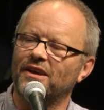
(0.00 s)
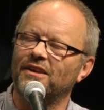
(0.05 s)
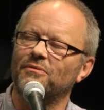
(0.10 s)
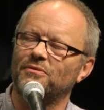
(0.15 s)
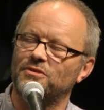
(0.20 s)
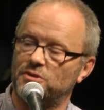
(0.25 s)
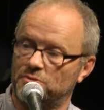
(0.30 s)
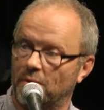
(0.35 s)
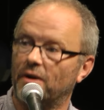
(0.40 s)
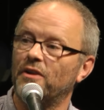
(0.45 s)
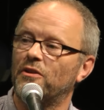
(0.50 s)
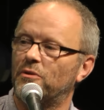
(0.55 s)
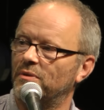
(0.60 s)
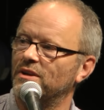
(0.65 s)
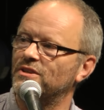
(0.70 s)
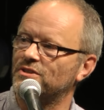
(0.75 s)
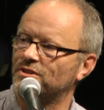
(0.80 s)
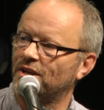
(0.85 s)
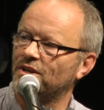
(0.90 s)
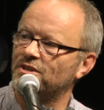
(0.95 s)
which is one of the
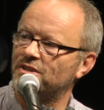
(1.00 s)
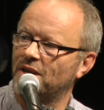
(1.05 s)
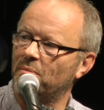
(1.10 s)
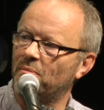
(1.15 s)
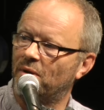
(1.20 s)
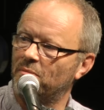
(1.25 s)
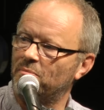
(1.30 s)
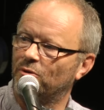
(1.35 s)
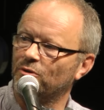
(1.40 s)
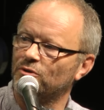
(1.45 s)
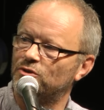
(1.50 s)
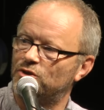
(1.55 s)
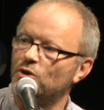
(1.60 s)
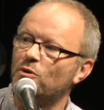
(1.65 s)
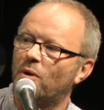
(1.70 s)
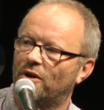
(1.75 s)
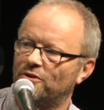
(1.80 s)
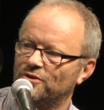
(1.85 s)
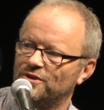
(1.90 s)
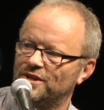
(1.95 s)
reasons I set my book
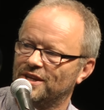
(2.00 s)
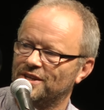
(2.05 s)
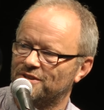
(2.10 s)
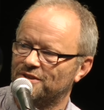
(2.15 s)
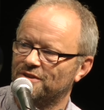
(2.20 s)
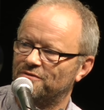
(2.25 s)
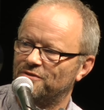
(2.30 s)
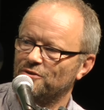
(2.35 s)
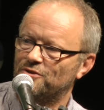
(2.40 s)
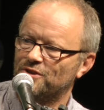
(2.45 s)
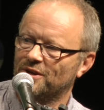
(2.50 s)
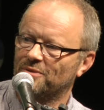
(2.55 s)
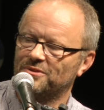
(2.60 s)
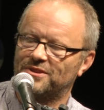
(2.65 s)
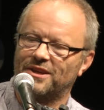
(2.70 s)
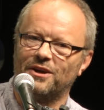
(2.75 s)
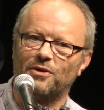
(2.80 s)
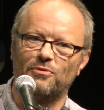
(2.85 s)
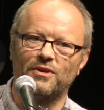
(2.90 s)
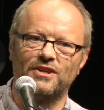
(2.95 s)
200 years in the future. I
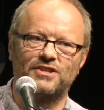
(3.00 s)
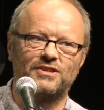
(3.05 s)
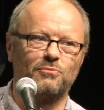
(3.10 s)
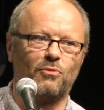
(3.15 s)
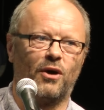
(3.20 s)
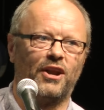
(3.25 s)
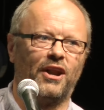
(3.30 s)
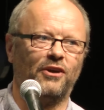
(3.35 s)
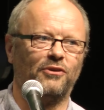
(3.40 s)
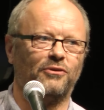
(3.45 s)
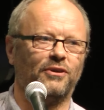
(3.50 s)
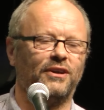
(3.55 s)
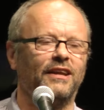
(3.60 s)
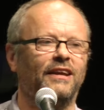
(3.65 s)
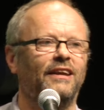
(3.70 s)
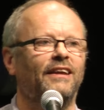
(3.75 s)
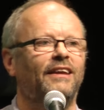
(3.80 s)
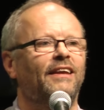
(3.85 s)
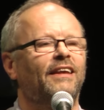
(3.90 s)
wasn't going to risk 100,